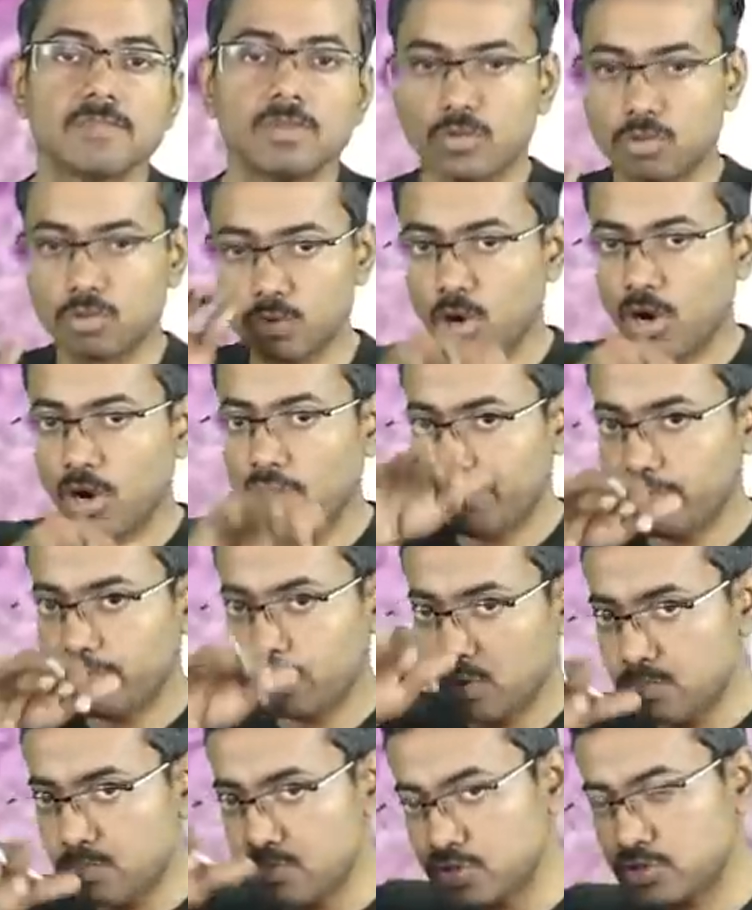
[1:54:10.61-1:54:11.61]
Row of
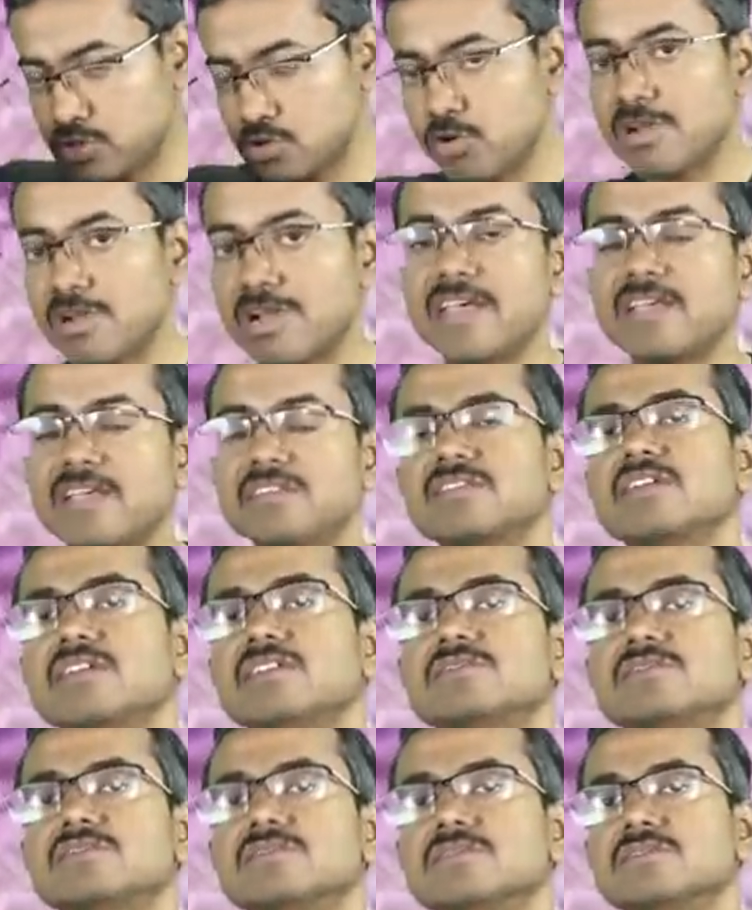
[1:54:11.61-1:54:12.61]
tombstone-like
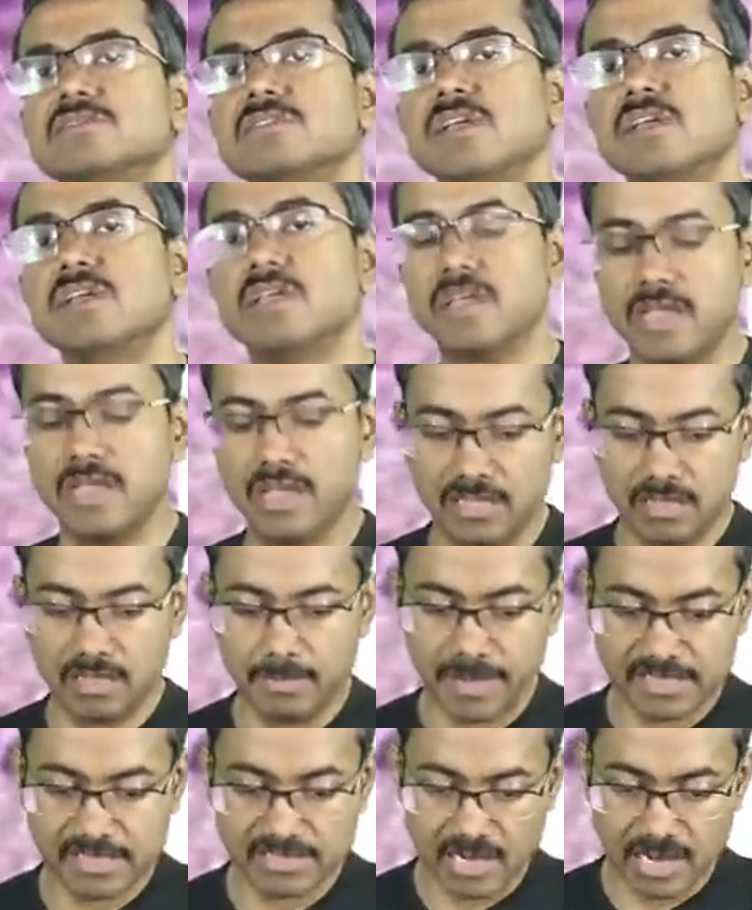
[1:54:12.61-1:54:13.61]
cells in the
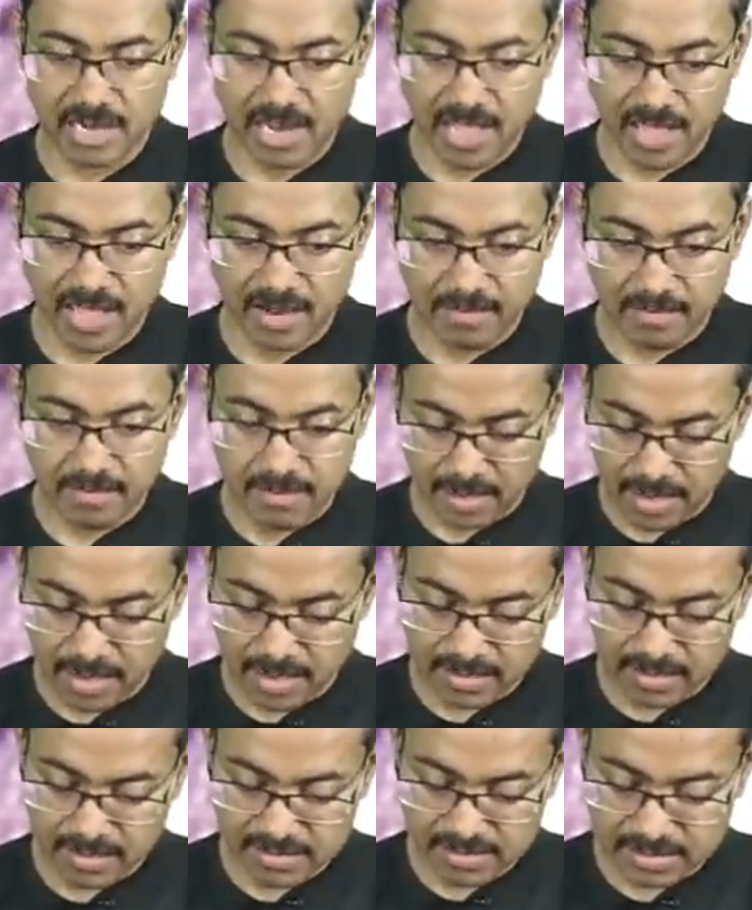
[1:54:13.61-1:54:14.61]
basal layer,
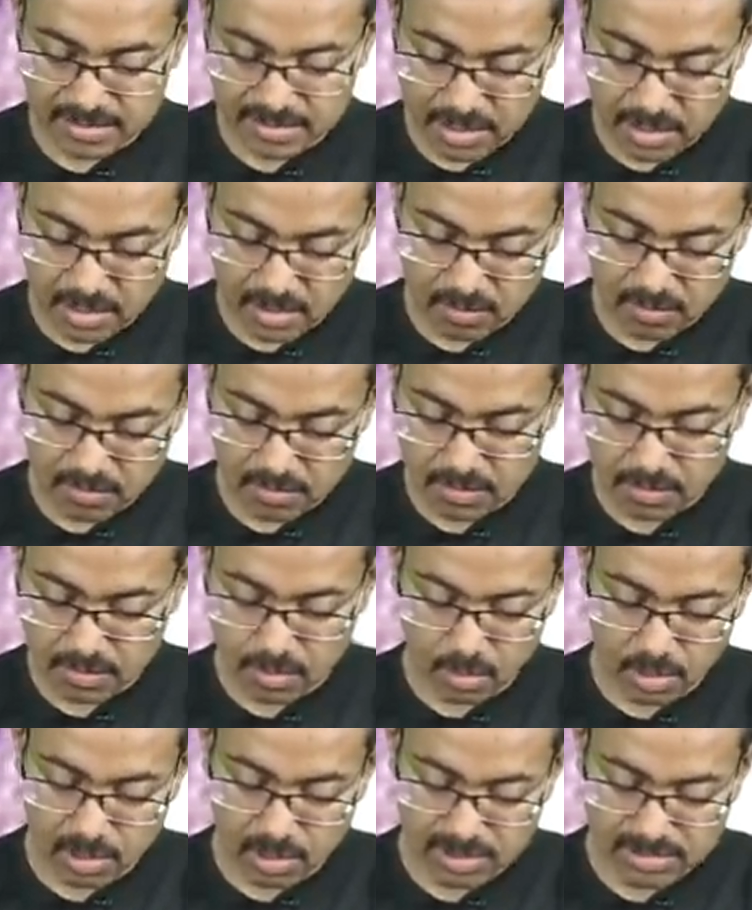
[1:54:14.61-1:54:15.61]
and this is now
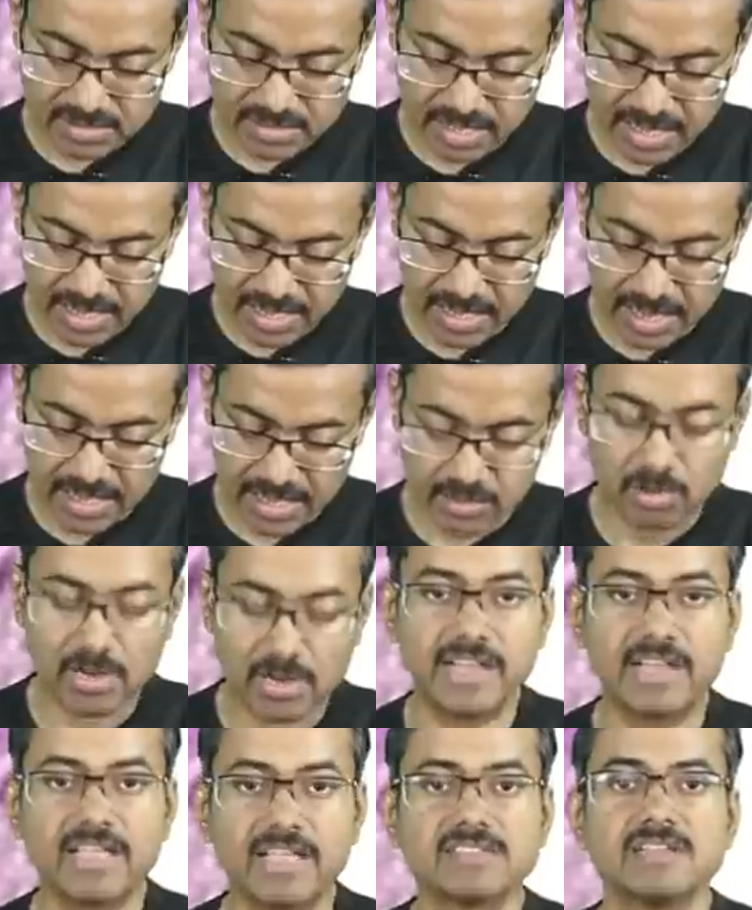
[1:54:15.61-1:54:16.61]
all these
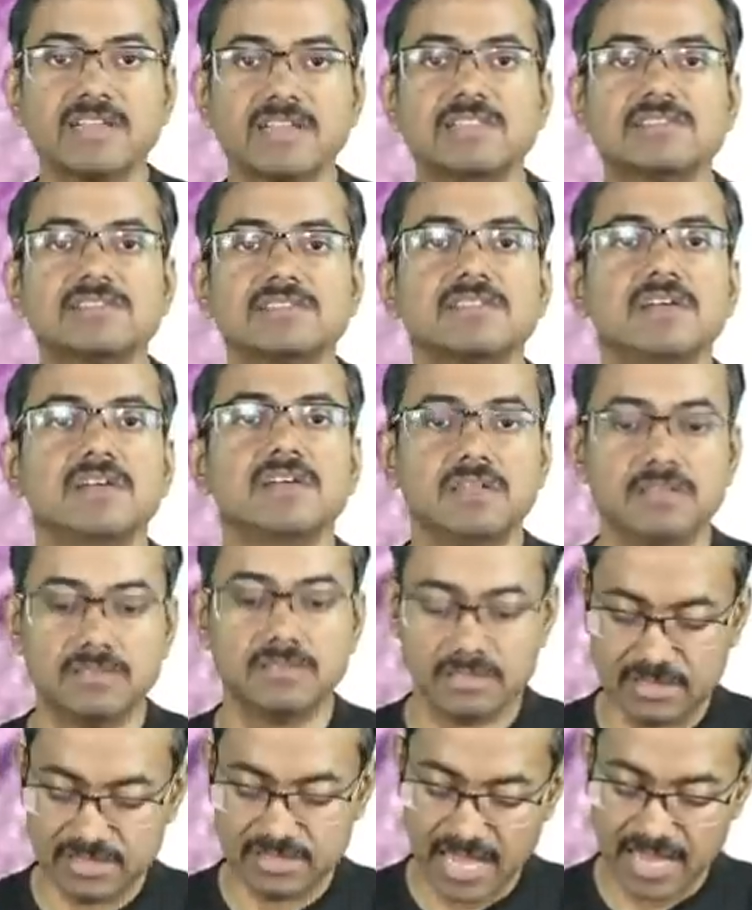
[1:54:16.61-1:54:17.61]
acantholytic cells,
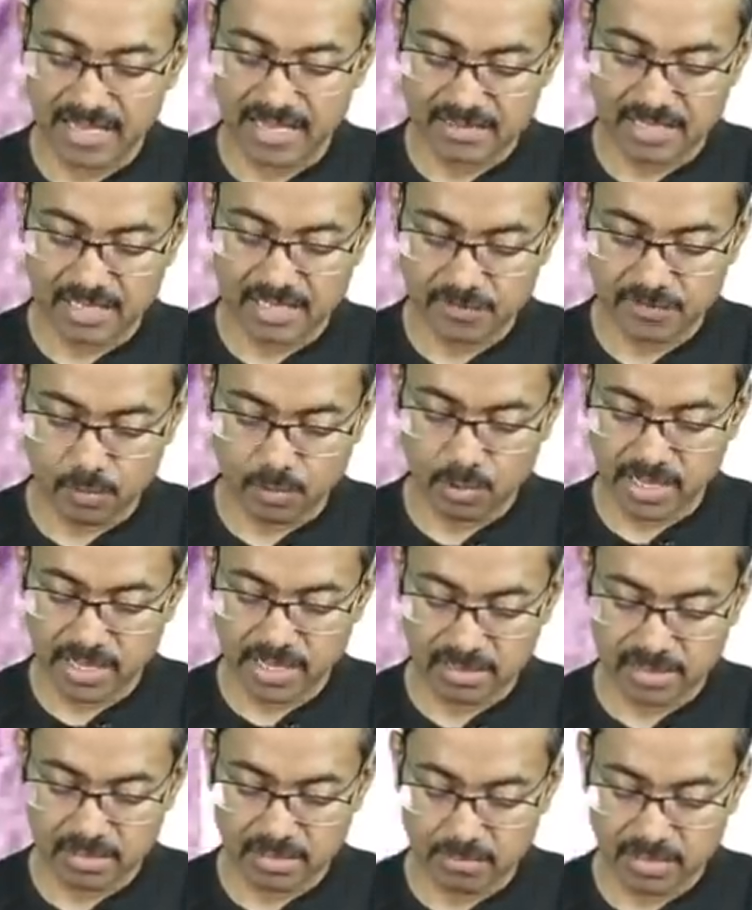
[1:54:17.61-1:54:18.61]
Zang cells
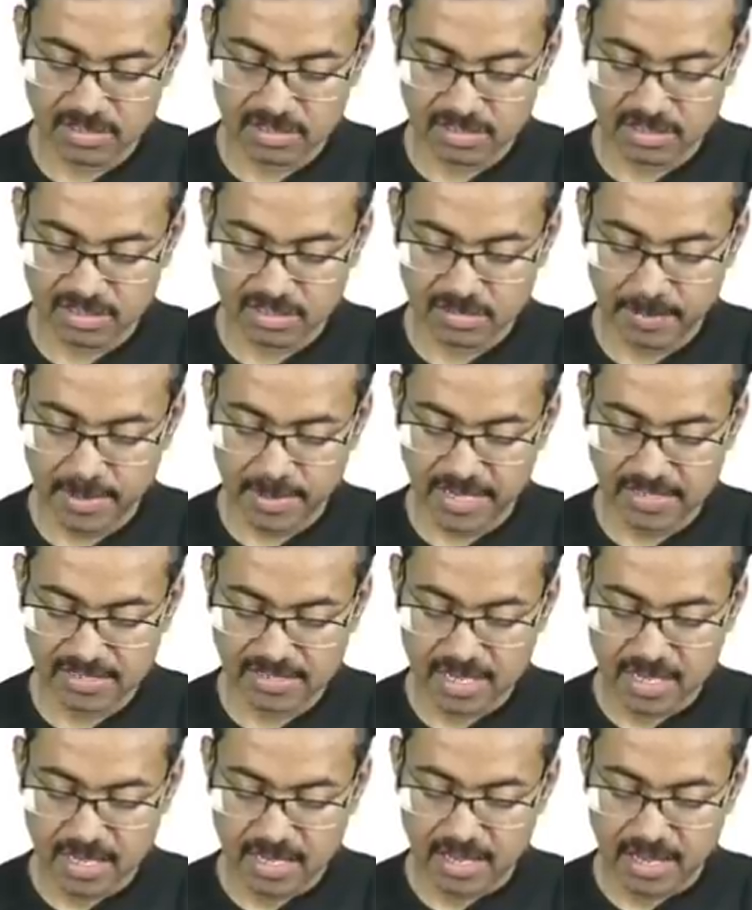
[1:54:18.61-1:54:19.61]
floating in the blister
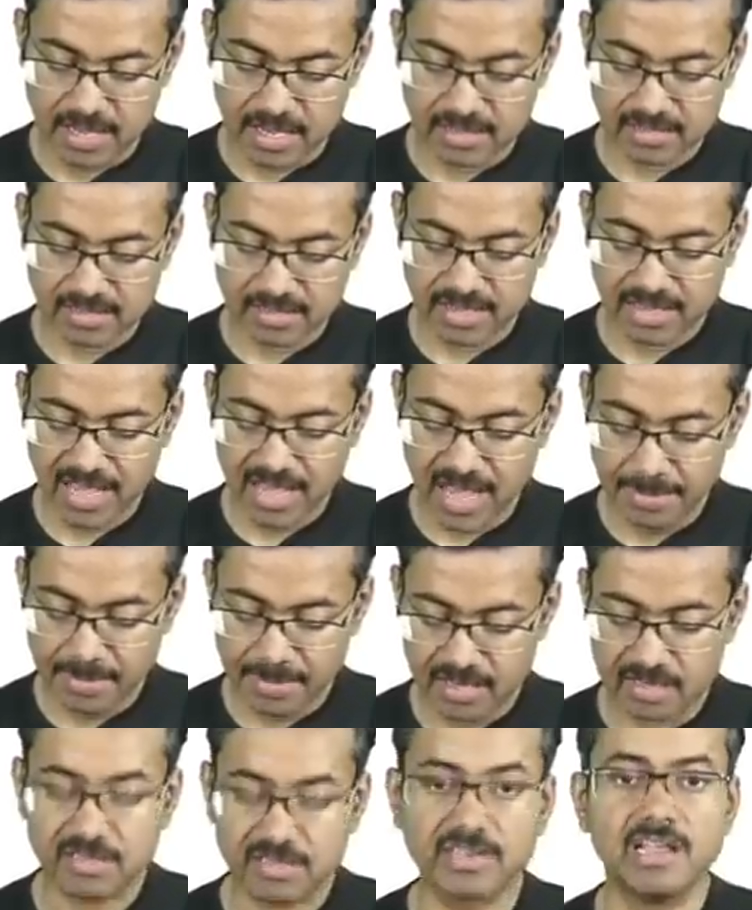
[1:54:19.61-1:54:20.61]
space, and there's a gap
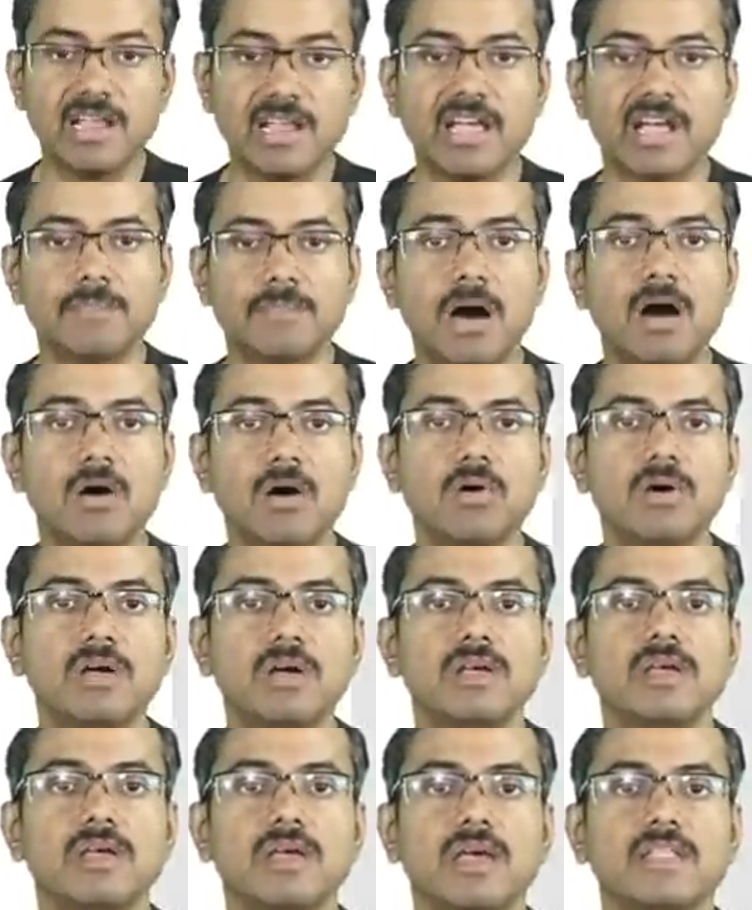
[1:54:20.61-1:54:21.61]
and a three layer above,
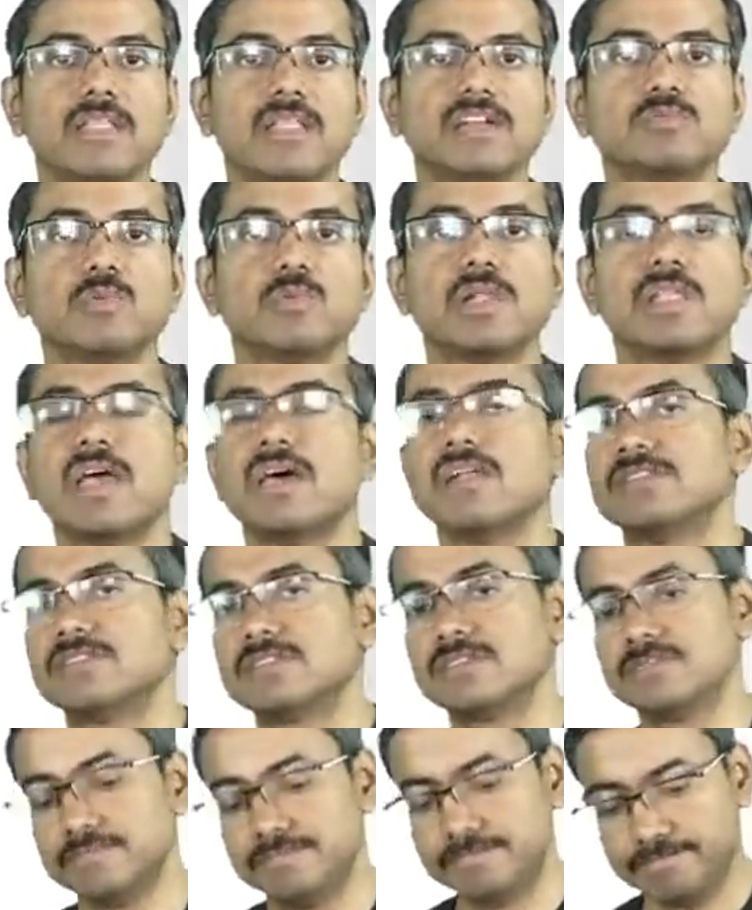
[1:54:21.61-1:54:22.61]
and that's
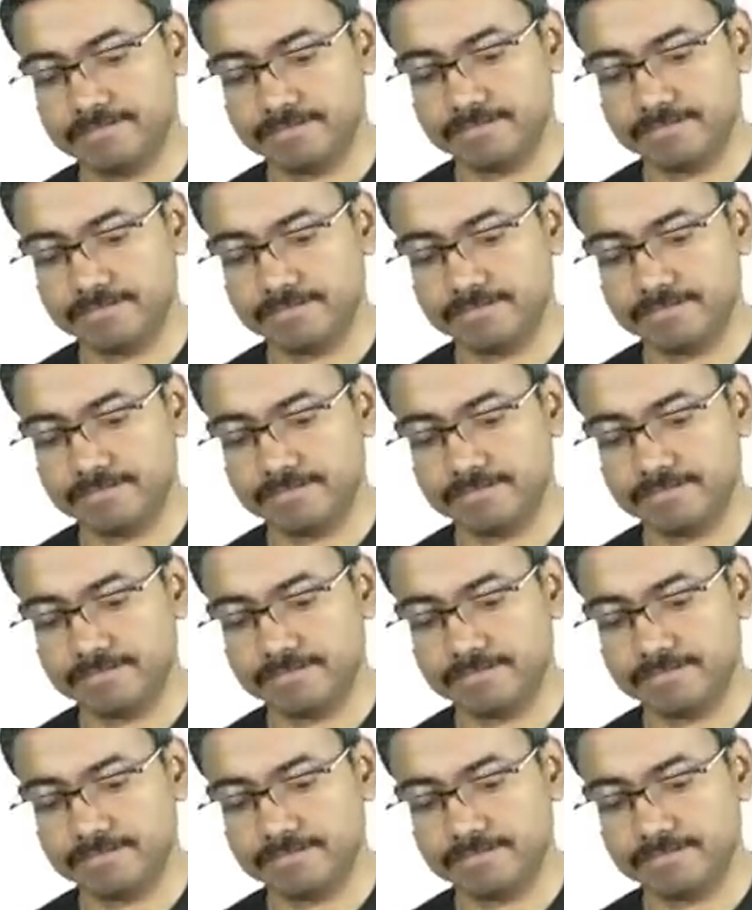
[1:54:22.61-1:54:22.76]
vulgaris.